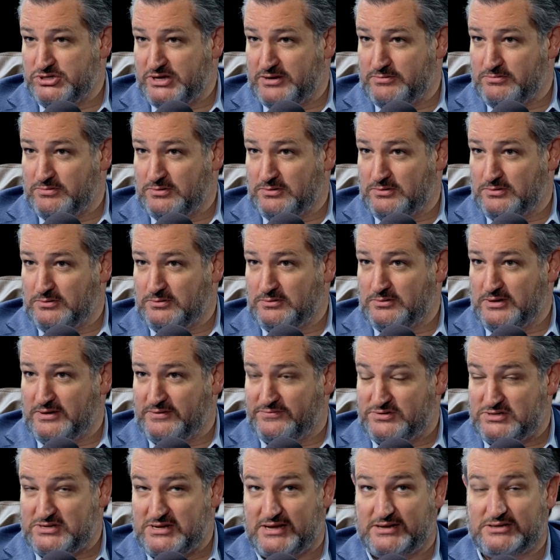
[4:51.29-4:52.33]
General
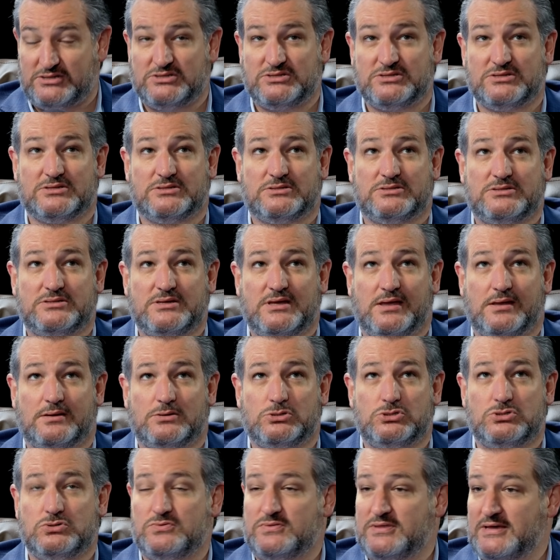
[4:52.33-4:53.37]
of Texas
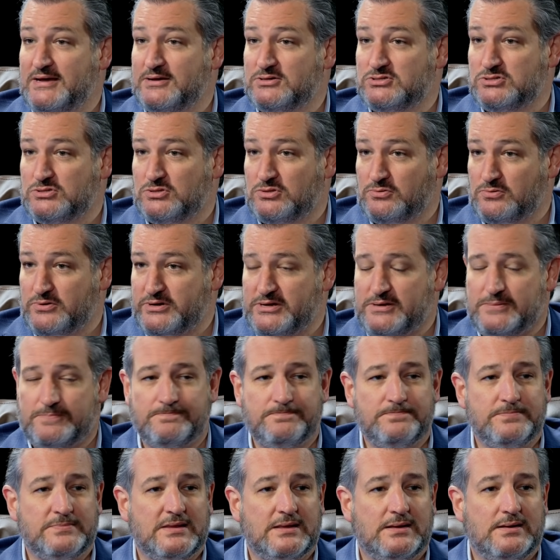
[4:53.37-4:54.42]
in 2003.
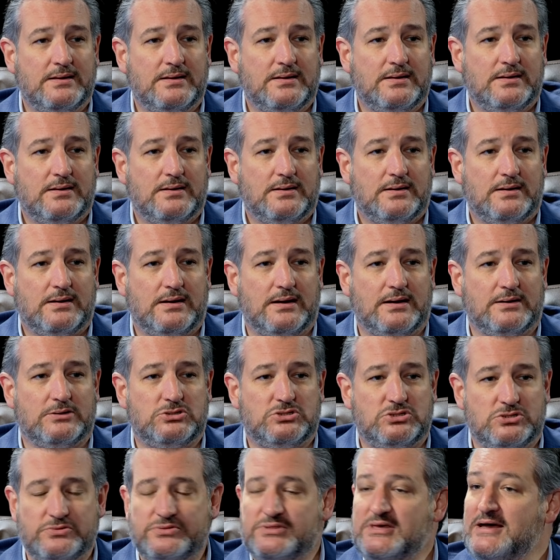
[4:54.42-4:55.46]

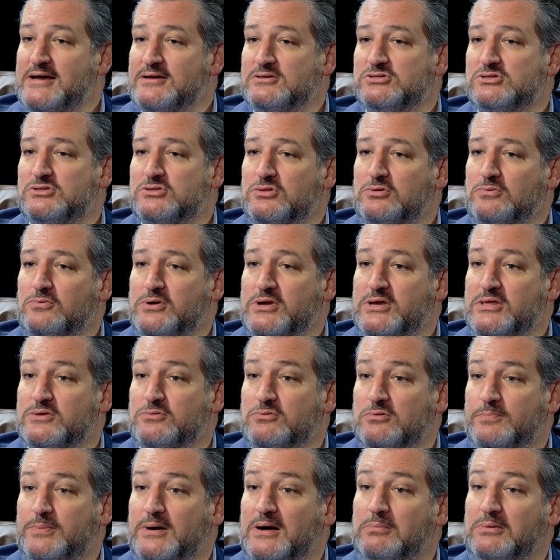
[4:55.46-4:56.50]
2003,
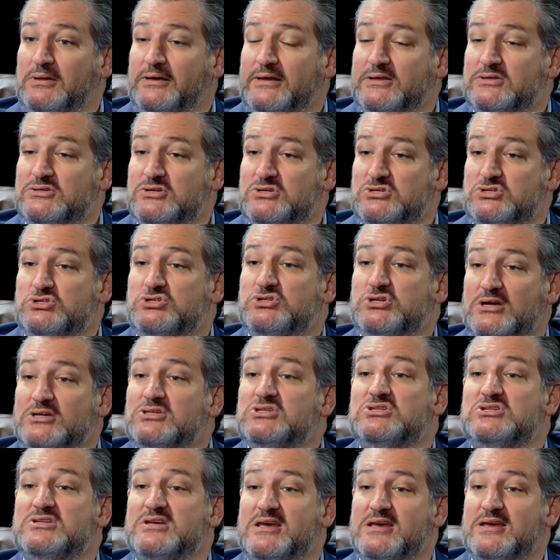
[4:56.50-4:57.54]
the Republicans had
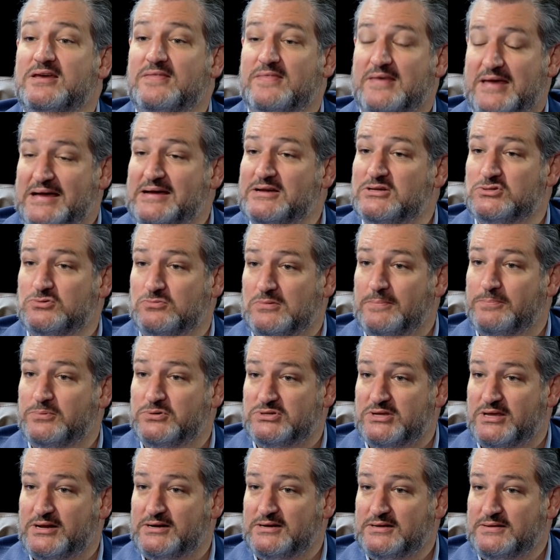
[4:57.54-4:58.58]
just taken the House of
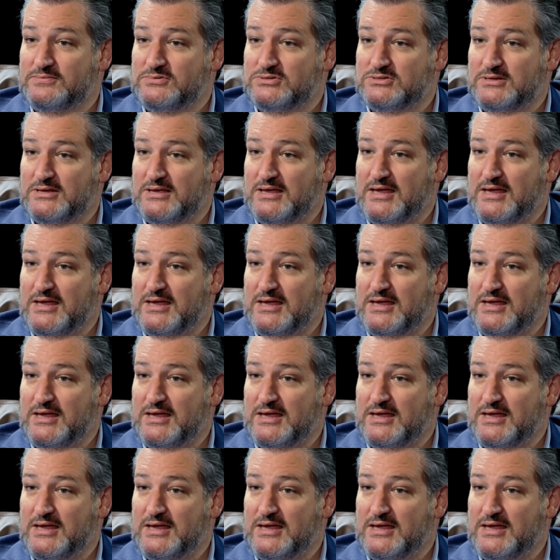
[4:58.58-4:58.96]
Representatives,